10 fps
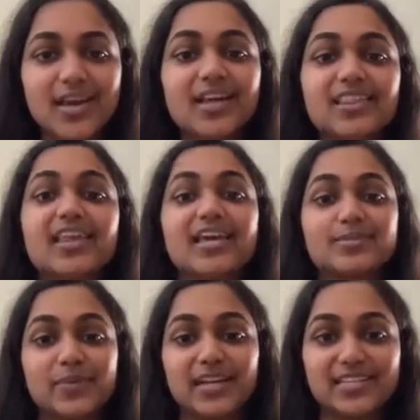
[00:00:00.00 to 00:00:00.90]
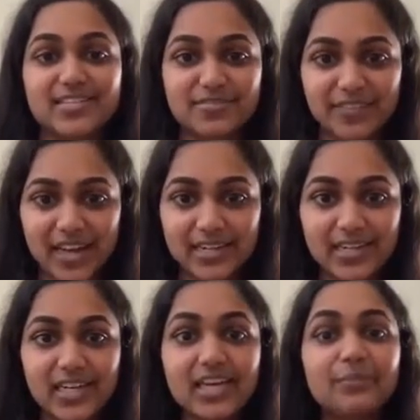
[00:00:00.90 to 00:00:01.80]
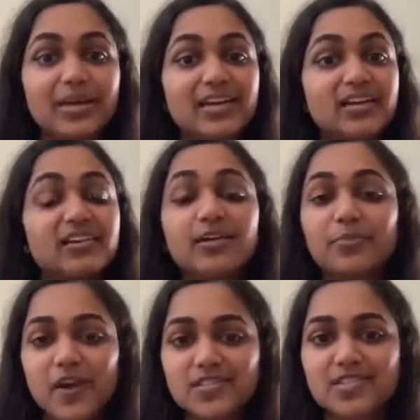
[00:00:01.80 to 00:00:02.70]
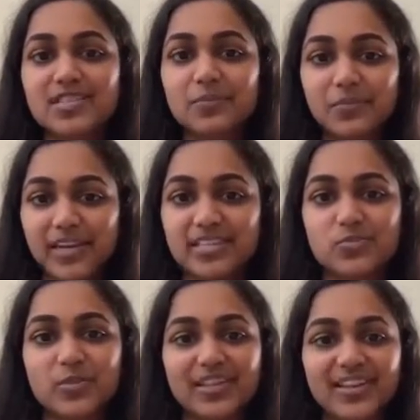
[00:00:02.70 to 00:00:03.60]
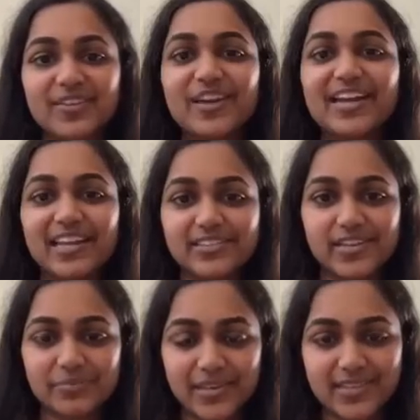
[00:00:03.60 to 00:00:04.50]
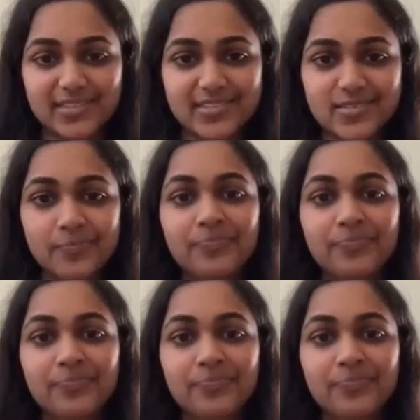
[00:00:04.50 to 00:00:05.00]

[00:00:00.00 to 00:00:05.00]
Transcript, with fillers: The experienced faculty make learning process a breeze with their unique teaching methods.